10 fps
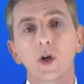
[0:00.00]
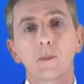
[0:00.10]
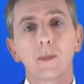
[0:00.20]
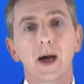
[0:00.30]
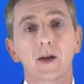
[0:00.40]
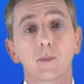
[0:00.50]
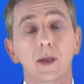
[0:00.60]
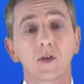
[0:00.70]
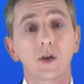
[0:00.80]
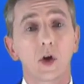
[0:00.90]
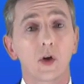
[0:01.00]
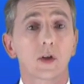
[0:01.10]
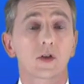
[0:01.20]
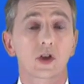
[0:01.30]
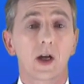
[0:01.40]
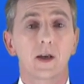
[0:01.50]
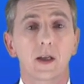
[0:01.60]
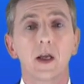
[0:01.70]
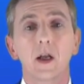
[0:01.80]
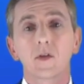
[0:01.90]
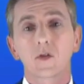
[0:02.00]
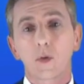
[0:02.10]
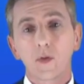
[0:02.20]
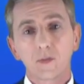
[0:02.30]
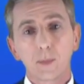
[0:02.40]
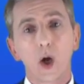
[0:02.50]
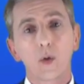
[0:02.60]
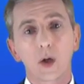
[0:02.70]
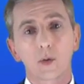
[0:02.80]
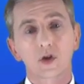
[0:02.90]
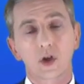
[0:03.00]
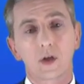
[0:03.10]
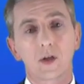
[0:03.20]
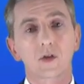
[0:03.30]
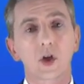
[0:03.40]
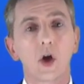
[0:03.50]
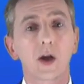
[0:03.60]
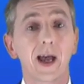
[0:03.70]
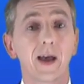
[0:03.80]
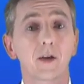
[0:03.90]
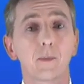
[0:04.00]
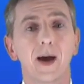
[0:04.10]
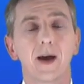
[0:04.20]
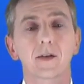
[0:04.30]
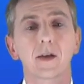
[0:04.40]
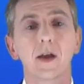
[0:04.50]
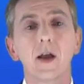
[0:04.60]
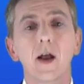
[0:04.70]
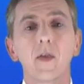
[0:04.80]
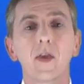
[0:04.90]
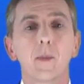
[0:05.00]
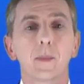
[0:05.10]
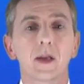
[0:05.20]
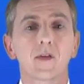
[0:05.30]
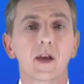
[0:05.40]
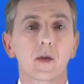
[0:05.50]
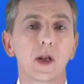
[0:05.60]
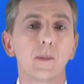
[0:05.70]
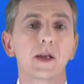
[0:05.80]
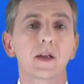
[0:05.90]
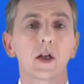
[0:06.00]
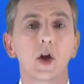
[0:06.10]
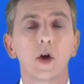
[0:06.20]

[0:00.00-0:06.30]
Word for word: The word matte means not shiny, so this polo shirt is dark and matte, and that means that it will emit